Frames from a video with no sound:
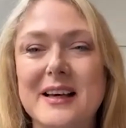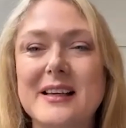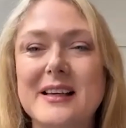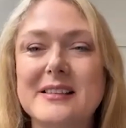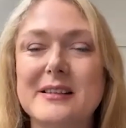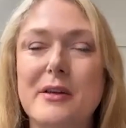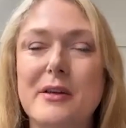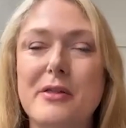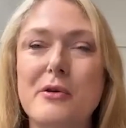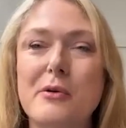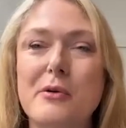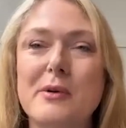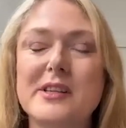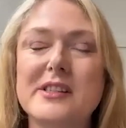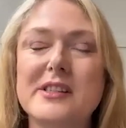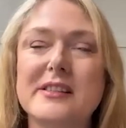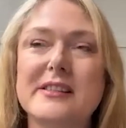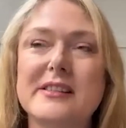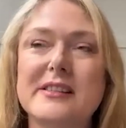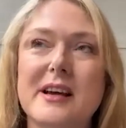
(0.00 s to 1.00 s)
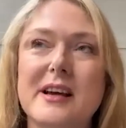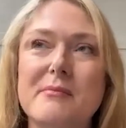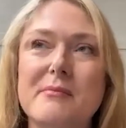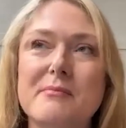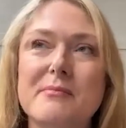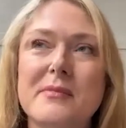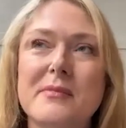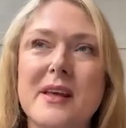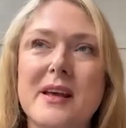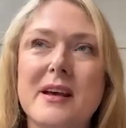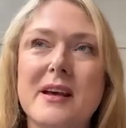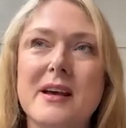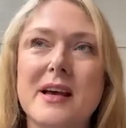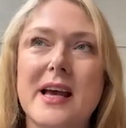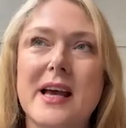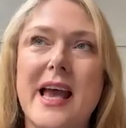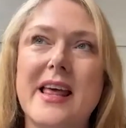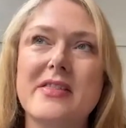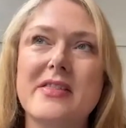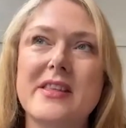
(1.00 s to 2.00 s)
So I thought we'd just
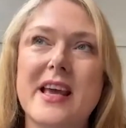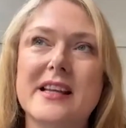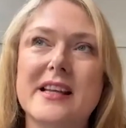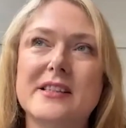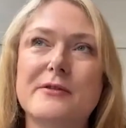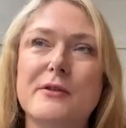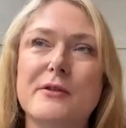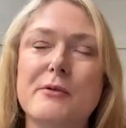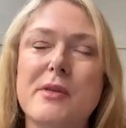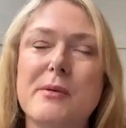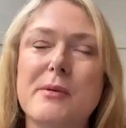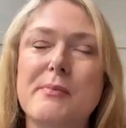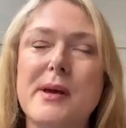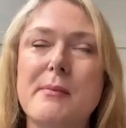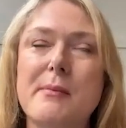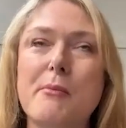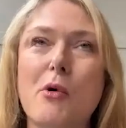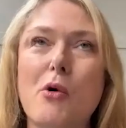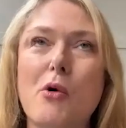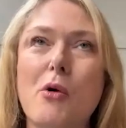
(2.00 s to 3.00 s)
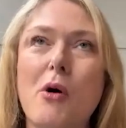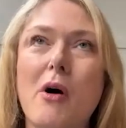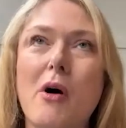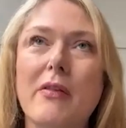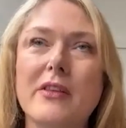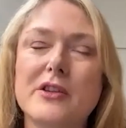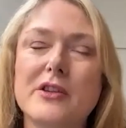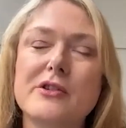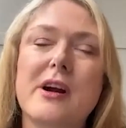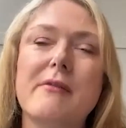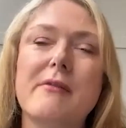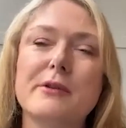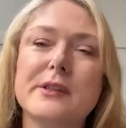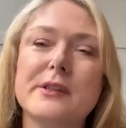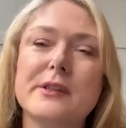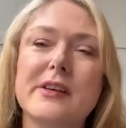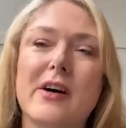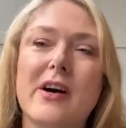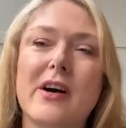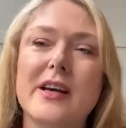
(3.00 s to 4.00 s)
end the interview with a bit more on the travel
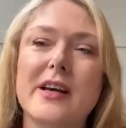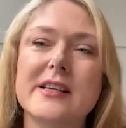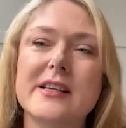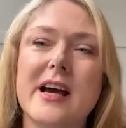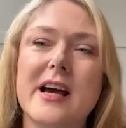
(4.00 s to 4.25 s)
side,